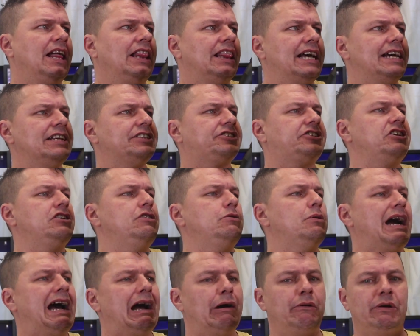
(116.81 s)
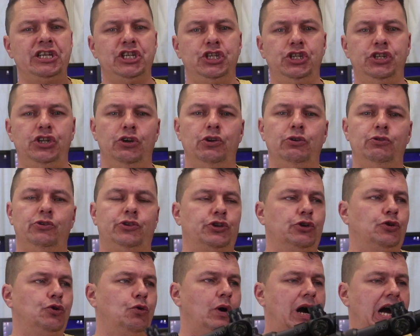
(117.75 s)
Let's do our
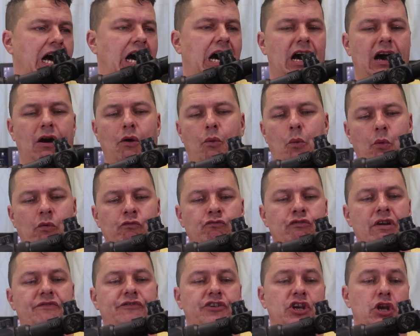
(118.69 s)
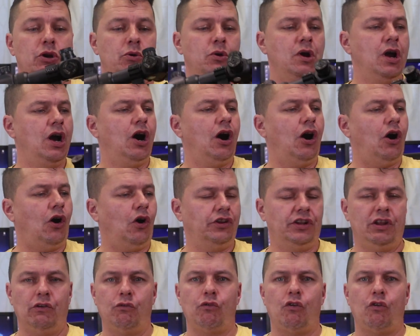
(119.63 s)
usual review on the